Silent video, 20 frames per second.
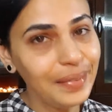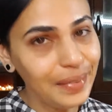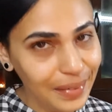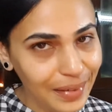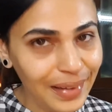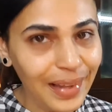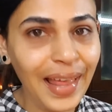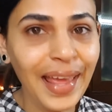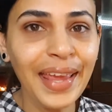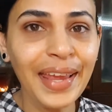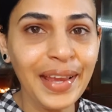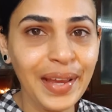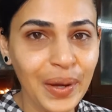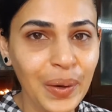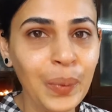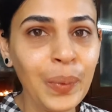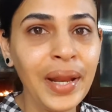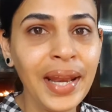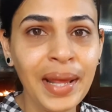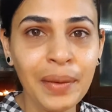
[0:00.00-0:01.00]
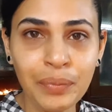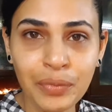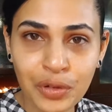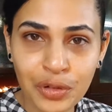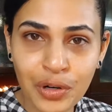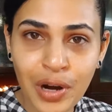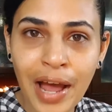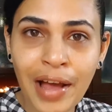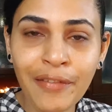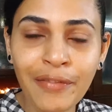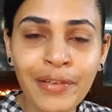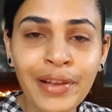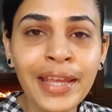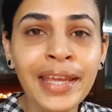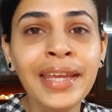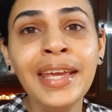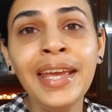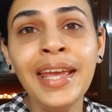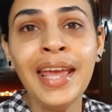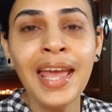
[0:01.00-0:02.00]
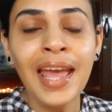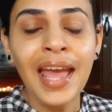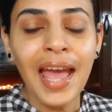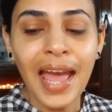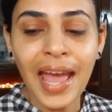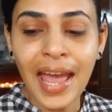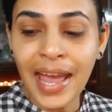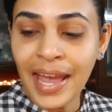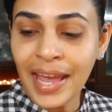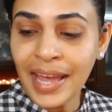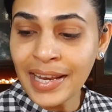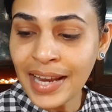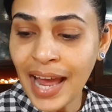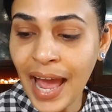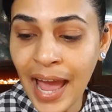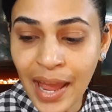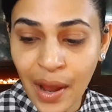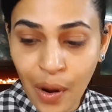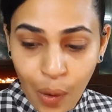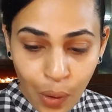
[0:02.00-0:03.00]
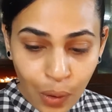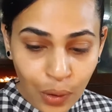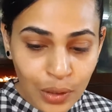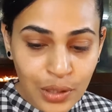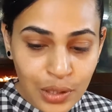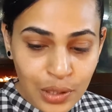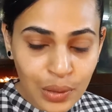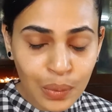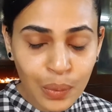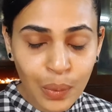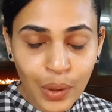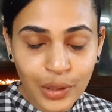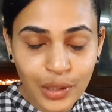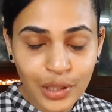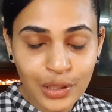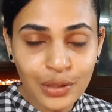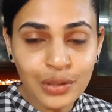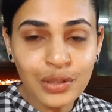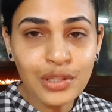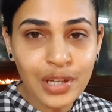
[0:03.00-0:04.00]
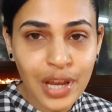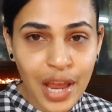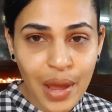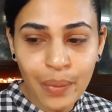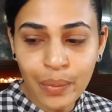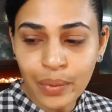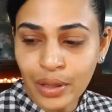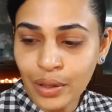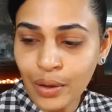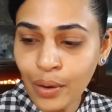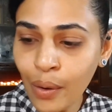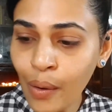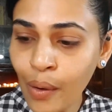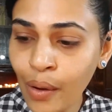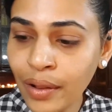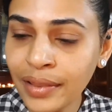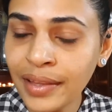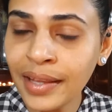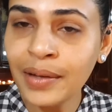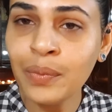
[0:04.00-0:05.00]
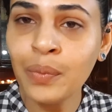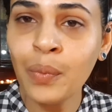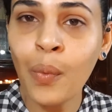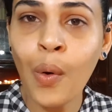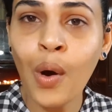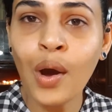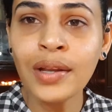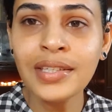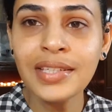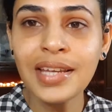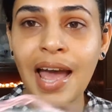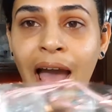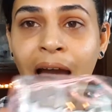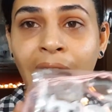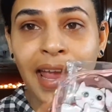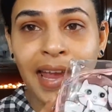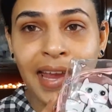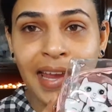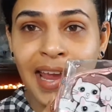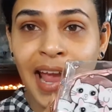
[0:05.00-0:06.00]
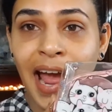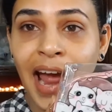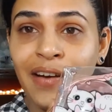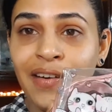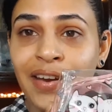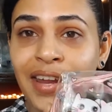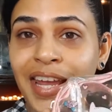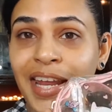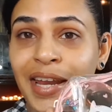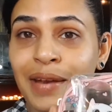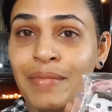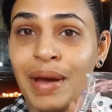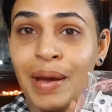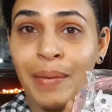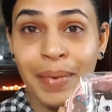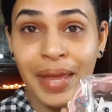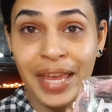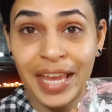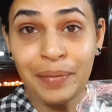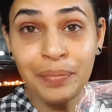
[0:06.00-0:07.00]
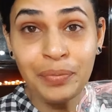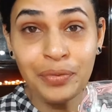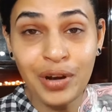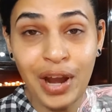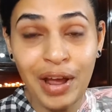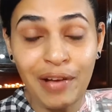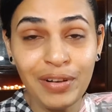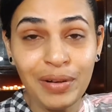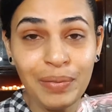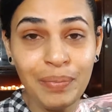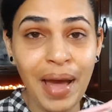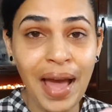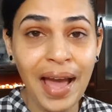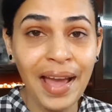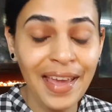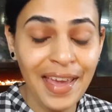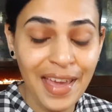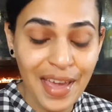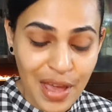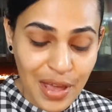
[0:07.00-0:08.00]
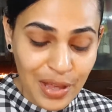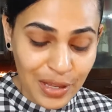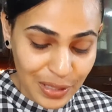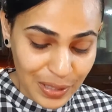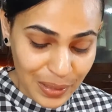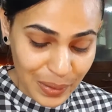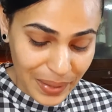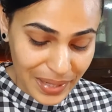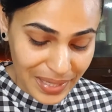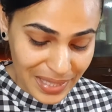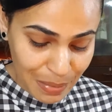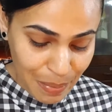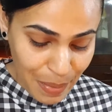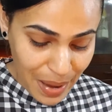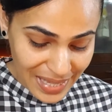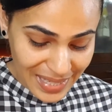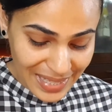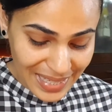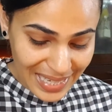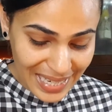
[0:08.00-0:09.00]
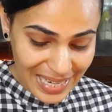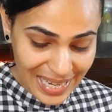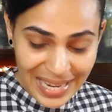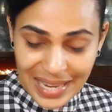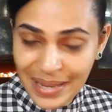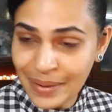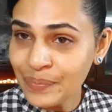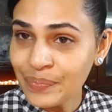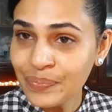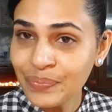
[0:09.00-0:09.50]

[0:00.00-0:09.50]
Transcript: like when I'm traveling, and I also wanted to share with you all that what I carry in my makeup travel bag. So it's basically